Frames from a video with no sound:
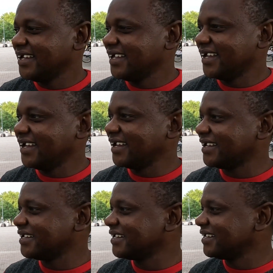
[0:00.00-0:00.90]
Yeah,
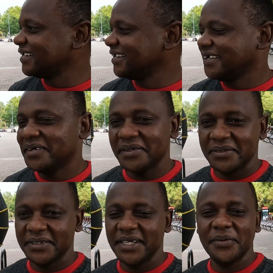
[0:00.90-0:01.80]

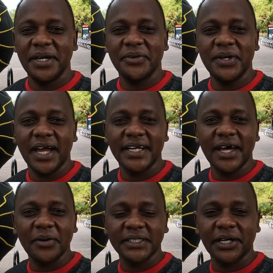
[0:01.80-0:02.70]
today we are doing a
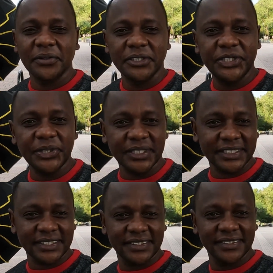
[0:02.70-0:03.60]
downtown shoot.